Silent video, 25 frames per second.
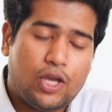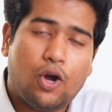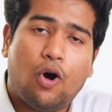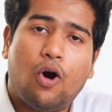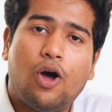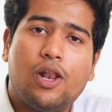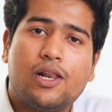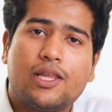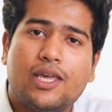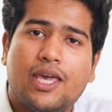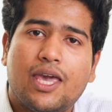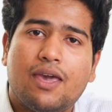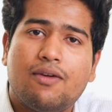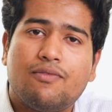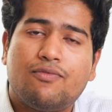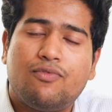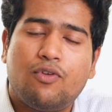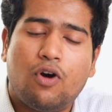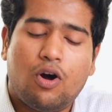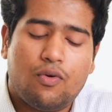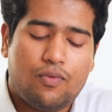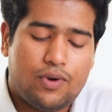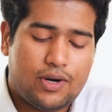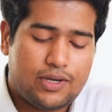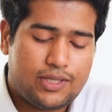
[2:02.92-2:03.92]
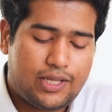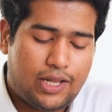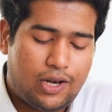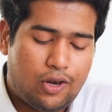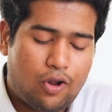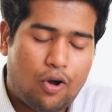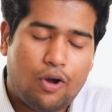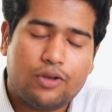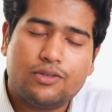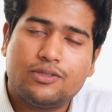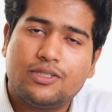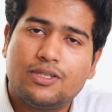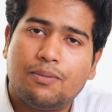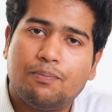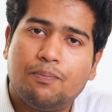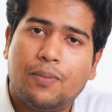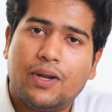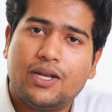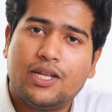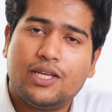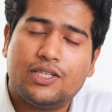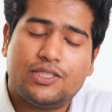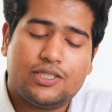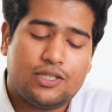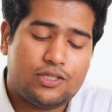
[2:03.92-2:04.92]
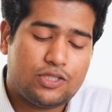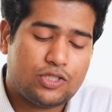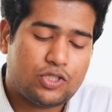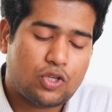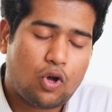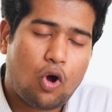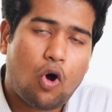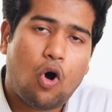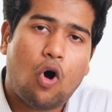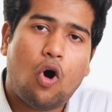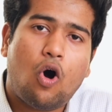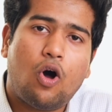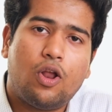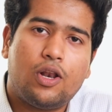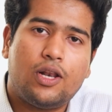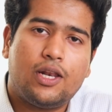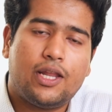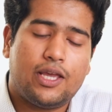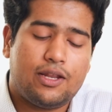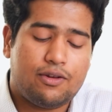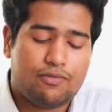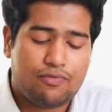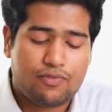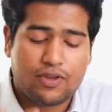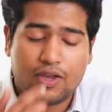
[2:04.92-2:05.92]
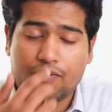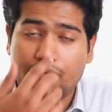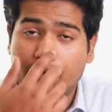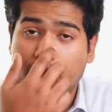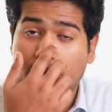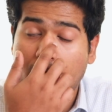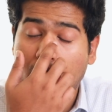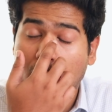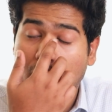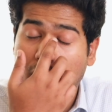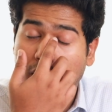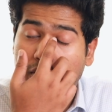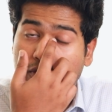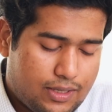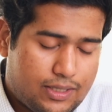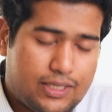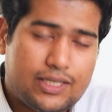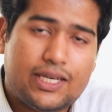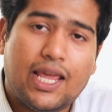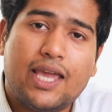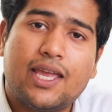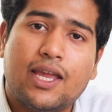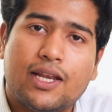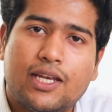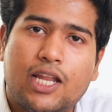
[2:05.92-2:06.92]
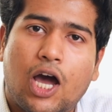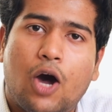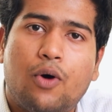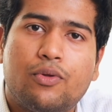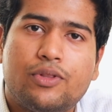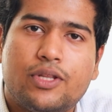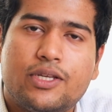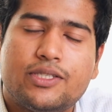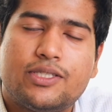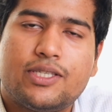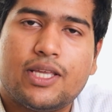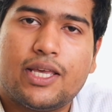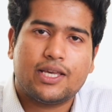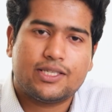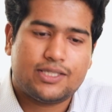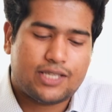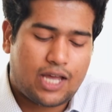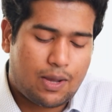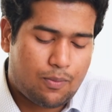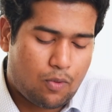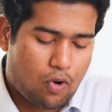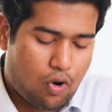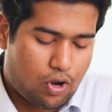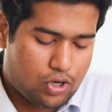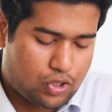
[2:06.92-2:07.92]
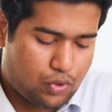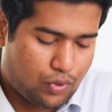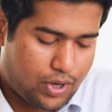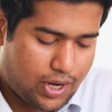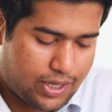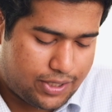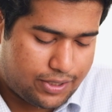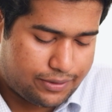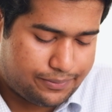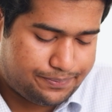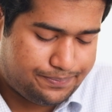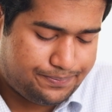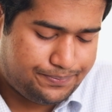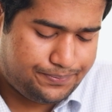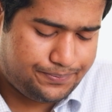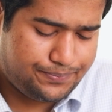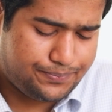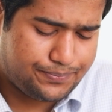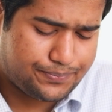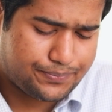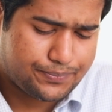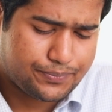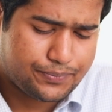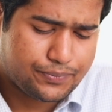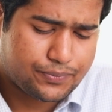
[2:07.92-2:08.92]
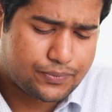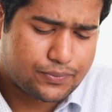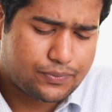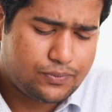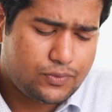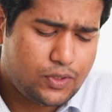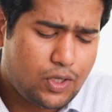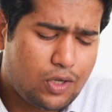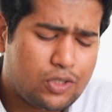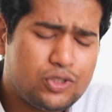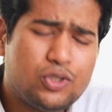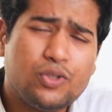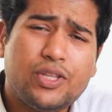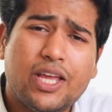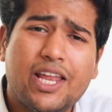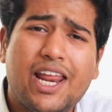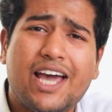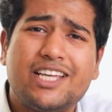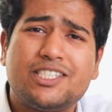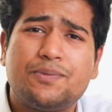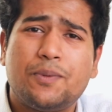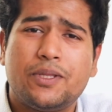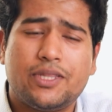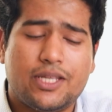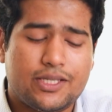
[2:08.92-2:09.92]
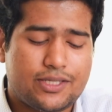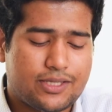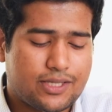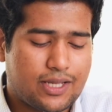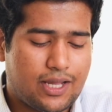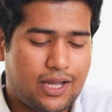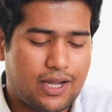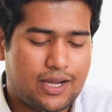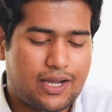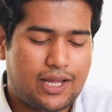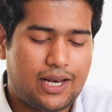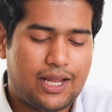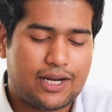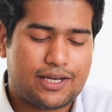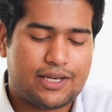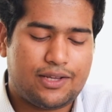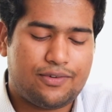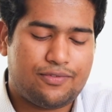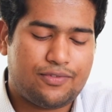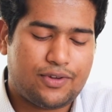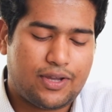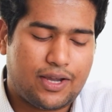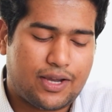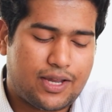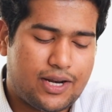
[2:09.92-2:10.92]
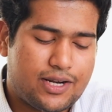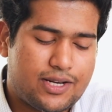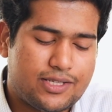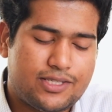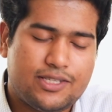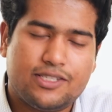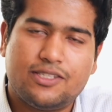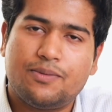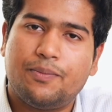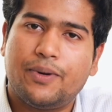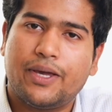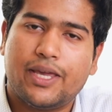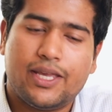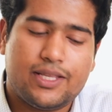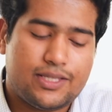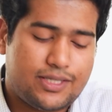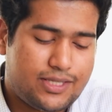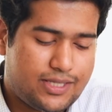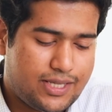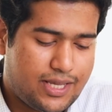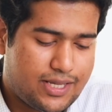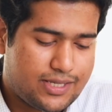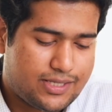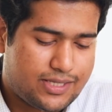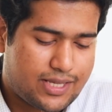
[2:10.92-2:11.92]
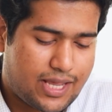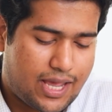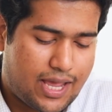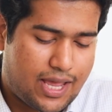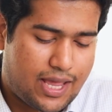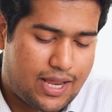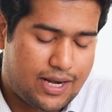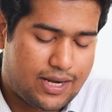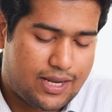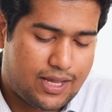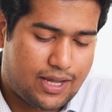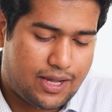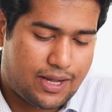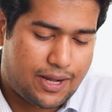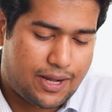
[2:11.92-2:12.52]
all came forward. They launched some petitions all in favor of taking down this exam altogether. So there has been this collective criticism against CS, and